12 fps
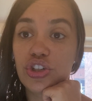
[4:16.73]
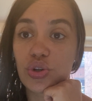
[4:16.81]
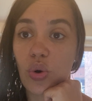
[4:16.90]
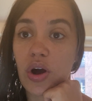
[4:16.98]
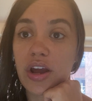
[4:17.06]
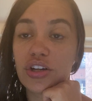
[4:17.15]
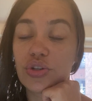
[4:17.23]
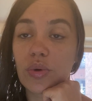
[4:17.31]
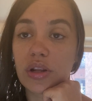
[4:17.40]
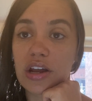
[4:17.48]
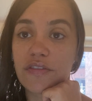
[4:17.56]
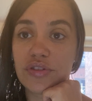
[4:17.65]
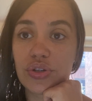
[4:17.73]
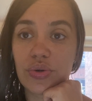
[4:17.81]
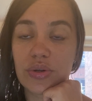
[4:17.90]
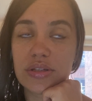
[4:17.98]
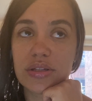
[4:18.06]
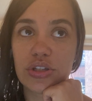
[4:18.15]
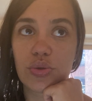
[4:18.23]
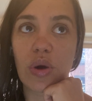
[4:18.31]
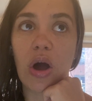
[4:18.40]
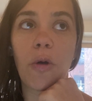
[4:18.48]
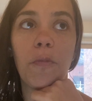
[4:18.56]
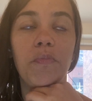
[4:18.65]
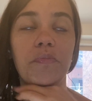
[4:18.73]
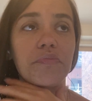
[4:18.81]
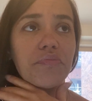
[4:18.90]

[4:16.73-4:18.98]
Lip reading: joy to a lot of students as well.